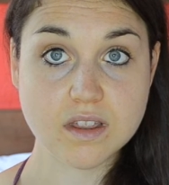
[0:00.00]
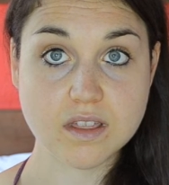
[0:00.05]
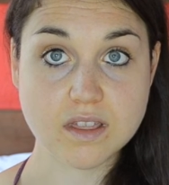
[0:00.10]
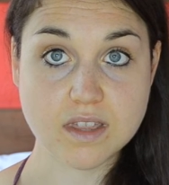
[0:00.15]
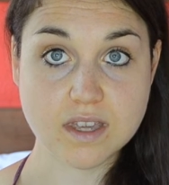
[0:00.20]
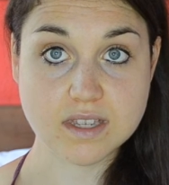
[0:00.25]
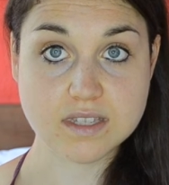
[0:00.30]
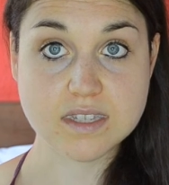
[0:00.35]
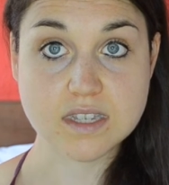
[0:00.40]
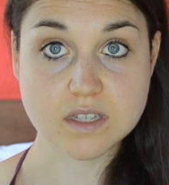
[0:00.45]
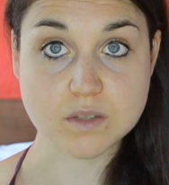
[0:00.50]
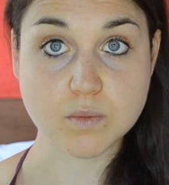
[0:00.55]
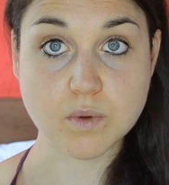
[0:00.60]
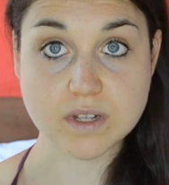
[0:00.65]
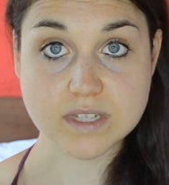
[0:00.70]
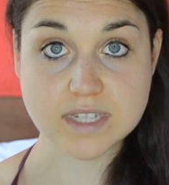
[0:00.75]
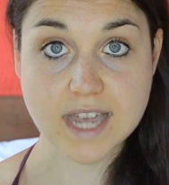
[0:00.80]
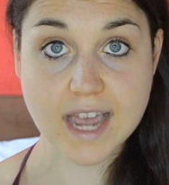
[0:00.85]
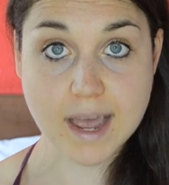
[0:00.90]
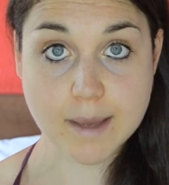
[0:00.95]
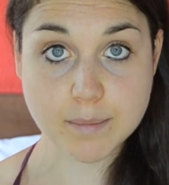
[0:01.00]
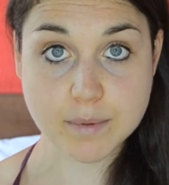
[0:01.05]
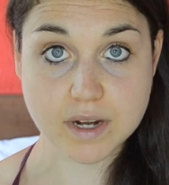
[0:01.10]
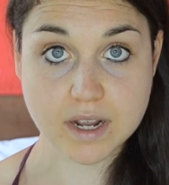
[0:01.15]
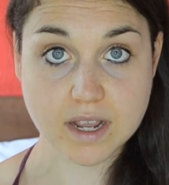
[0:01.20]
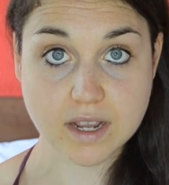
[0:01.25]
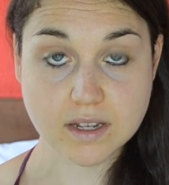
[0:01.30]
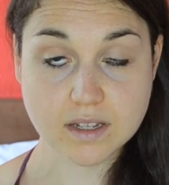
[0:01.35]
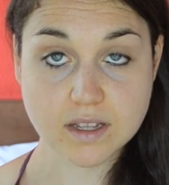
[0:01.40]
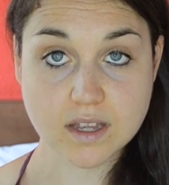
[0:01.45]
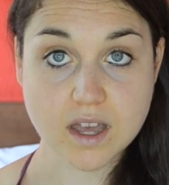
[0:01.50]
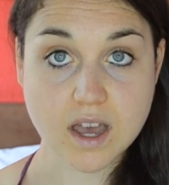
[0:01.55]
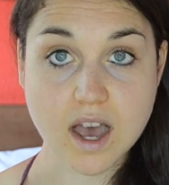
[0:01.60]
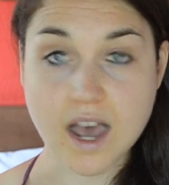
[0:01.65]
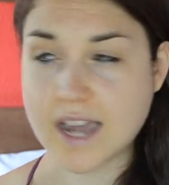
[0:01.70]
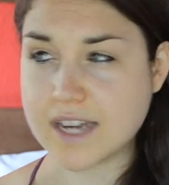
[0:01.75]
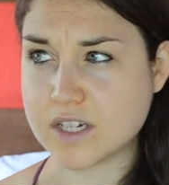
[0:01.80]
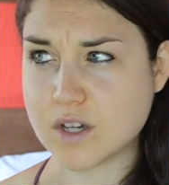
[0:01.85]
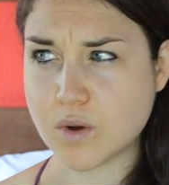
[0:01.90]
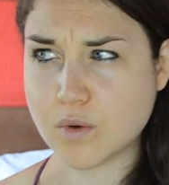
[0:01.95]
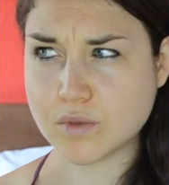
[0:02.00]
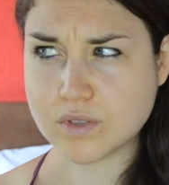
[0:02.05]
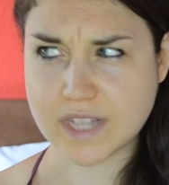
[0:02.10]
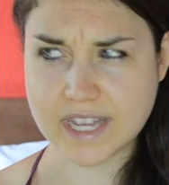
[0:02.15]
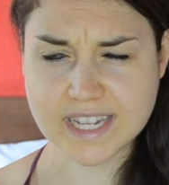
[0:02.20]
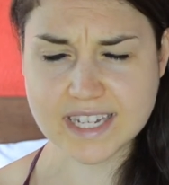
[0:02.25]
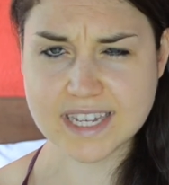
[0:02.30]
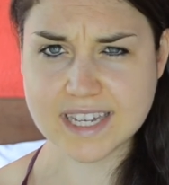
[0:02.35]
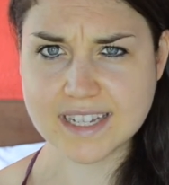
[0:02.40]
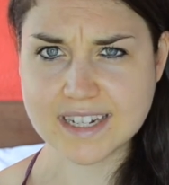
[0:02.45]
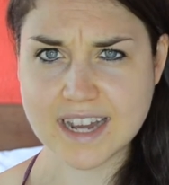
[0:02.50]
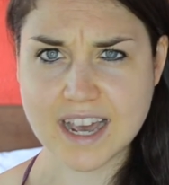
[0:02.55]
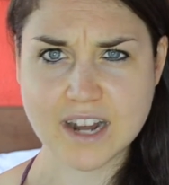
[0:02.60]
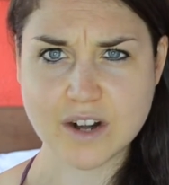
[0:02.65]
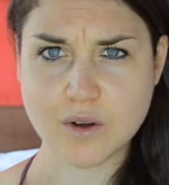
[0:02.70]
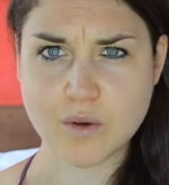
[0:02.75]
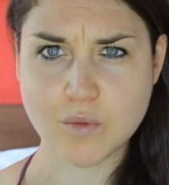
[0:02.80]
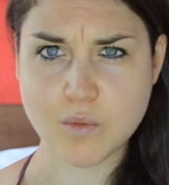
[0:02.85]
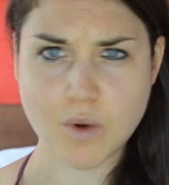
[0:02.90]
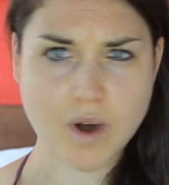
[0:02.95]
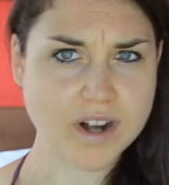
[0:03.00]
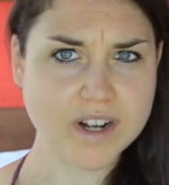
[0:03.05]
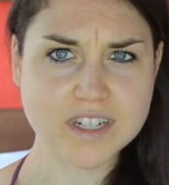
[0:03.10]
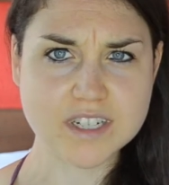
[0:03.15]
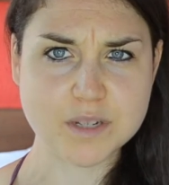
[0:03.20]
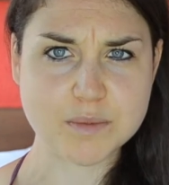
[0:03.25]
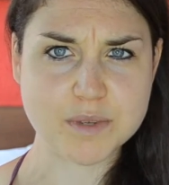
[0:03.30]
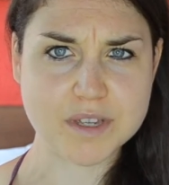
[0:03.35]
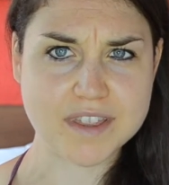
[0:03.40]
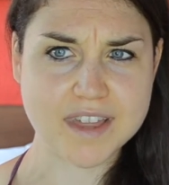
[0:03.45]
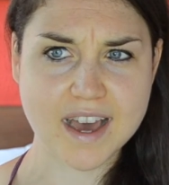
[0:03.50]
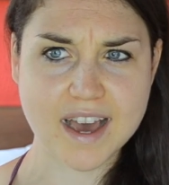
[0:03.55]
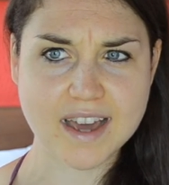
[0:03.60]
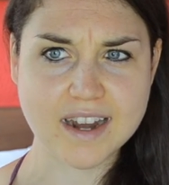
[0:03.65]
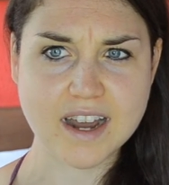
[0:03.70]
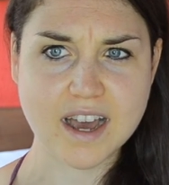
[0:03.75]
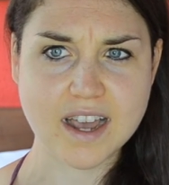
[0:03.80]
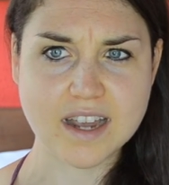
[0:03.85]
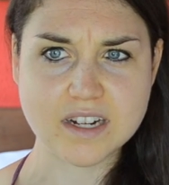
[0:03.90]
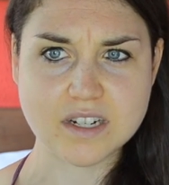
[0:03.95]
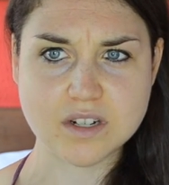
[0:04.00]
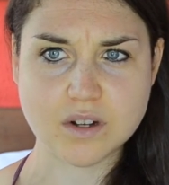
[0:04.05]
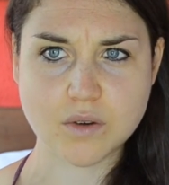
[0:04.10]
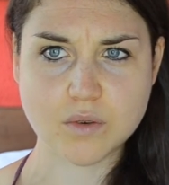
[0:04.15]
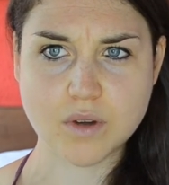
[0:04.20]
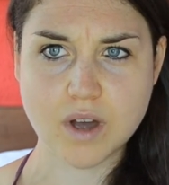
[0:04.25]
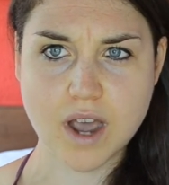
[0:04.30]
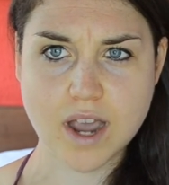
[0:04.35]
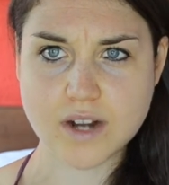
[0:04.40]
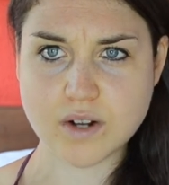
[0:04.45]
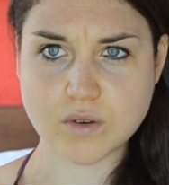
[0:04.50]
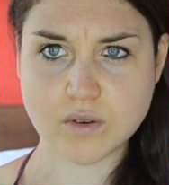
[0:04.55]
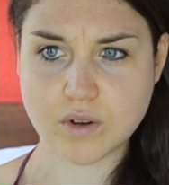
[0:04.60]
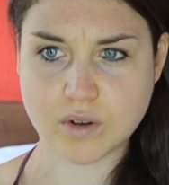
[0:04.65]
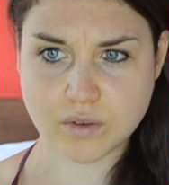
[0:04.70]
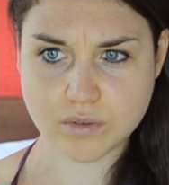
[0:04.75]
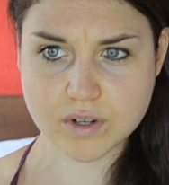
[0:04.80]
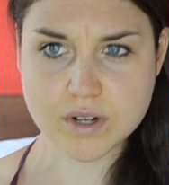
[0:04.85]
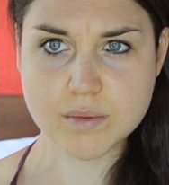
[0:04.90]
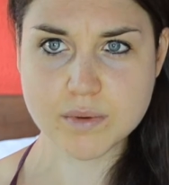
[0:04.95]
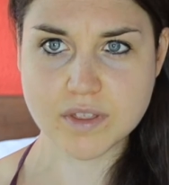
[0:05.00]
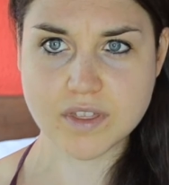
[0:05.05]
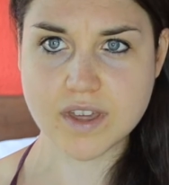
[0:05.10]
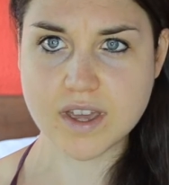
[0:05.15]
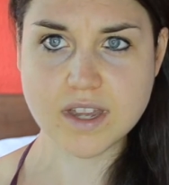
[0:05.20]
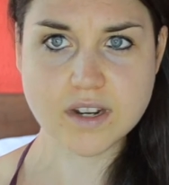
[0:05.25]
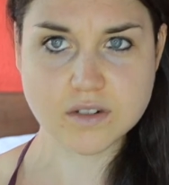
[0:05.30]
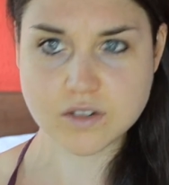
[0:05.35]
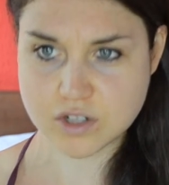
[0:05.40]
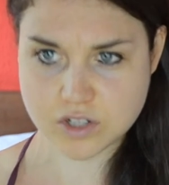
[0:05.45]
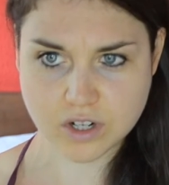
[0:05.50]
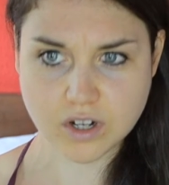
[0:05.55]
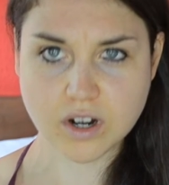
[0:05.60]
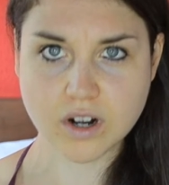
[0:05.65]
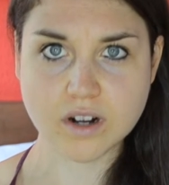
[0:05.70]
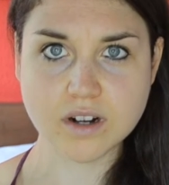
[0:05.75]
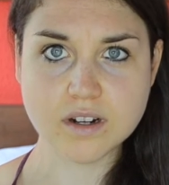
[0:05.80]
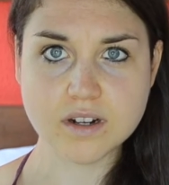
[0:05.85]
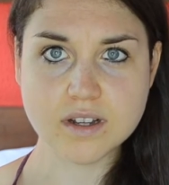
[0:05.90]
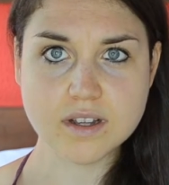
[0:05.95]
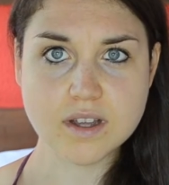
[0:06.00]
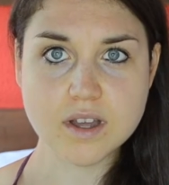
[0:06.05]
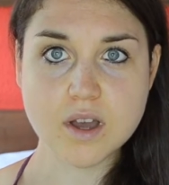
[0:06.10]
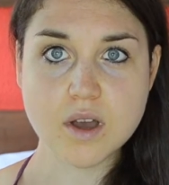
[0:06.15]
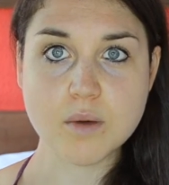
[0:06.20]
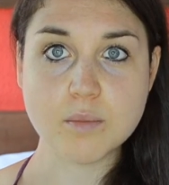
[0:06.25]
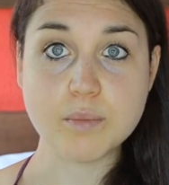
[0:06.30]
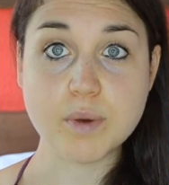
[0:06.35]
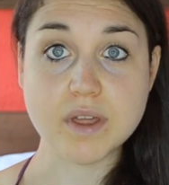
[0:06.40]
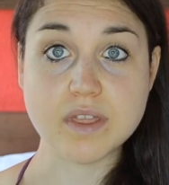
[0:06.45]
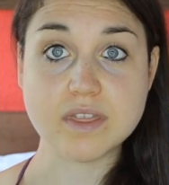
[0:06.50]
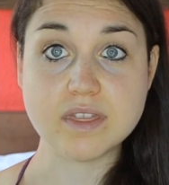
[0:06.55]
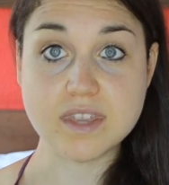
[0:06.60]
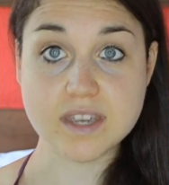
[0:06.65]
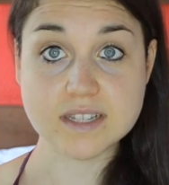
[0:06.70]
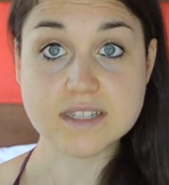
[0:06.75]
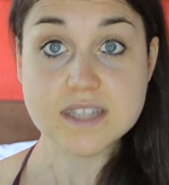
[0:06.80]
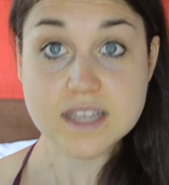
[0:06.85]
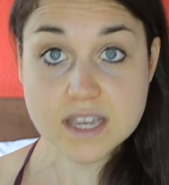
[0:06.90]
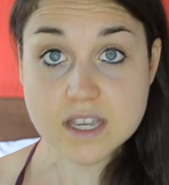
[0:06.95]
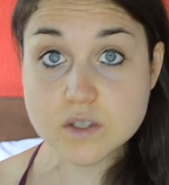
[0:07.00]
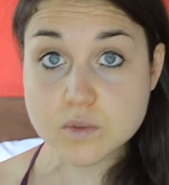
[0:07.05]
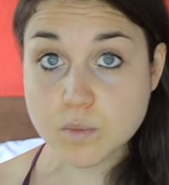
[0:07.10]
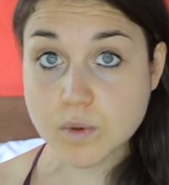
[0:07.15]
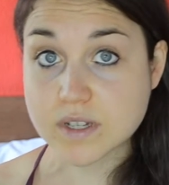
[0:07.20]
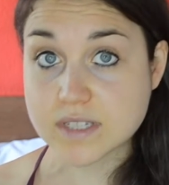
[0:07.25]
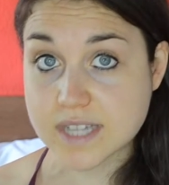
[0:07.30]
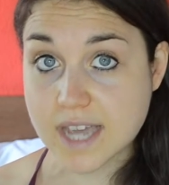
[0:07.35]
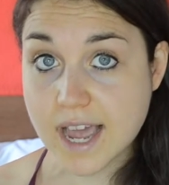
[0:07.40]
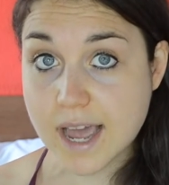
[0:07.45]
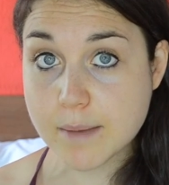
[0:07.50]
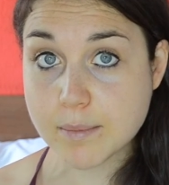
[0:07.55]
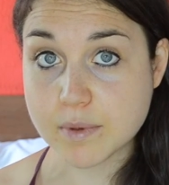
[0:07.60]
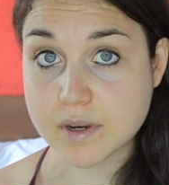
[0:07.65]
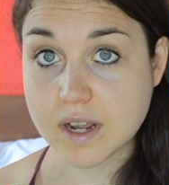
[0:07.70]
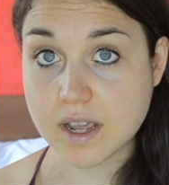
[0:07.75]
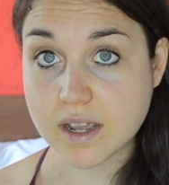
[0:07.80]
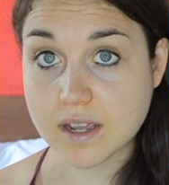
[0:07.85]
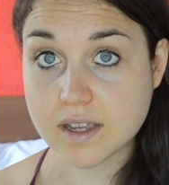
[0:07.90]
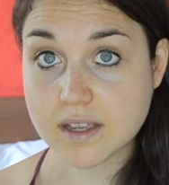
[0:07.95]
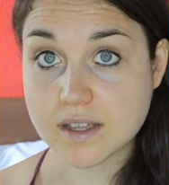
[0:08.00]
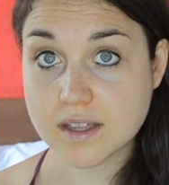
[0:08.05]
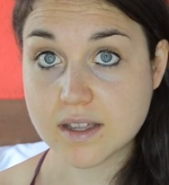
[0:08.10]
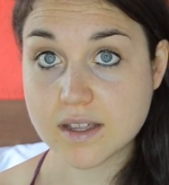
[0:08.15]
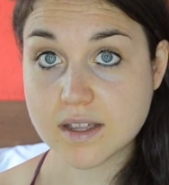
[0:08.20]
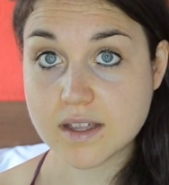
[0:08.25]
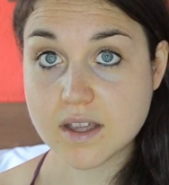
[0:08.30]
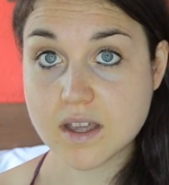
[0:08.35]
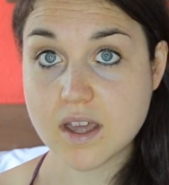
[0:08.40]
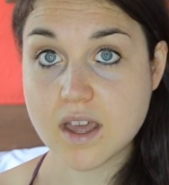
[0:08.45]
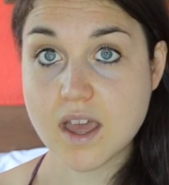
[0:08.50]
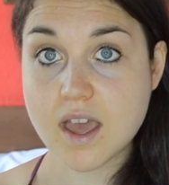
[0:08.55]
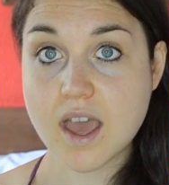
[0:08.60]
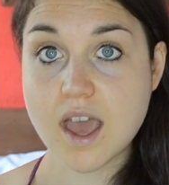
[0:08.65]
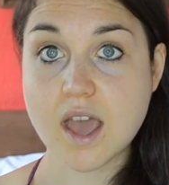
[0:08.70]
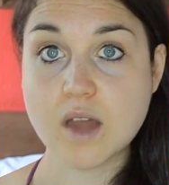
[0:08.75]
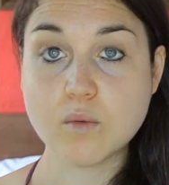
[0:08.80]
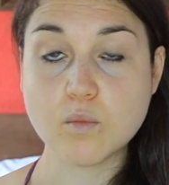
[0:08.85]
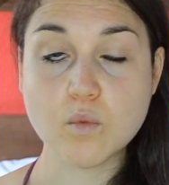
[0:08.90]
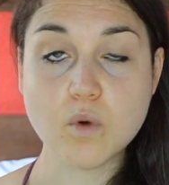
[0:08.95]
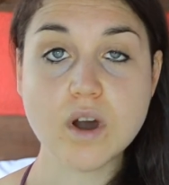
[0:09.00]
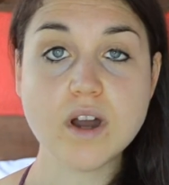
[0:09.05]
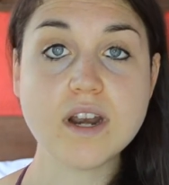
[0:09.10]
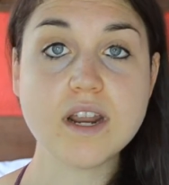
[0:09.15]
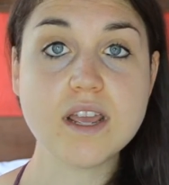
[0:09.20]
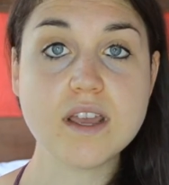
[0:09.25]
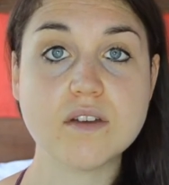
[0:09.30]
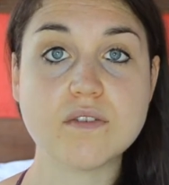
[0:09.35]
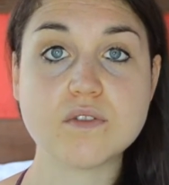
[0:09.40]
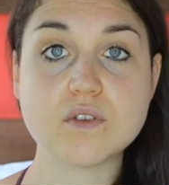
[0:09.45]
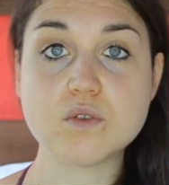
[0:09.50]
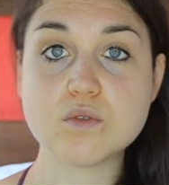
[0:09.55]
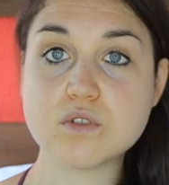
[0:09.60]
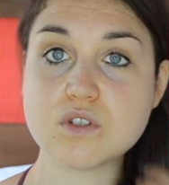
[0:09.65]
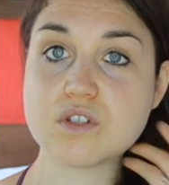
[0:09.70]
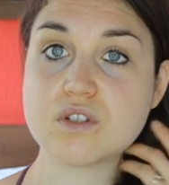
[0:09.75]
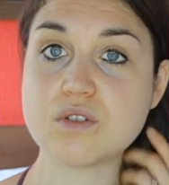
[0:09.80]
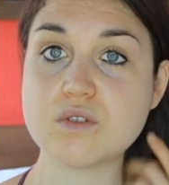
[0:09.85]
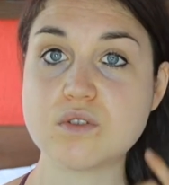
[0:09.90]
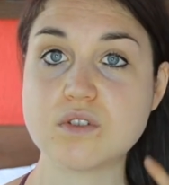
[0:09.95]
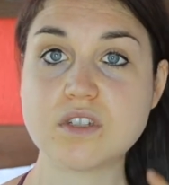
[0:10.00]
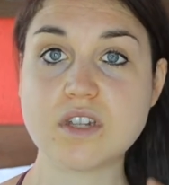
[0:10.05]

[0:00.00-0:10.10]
this is what's happening. I don't like it. I don't want it to be that. I don't I don't agree with it. Sure, but this is what's happening. And what if you choose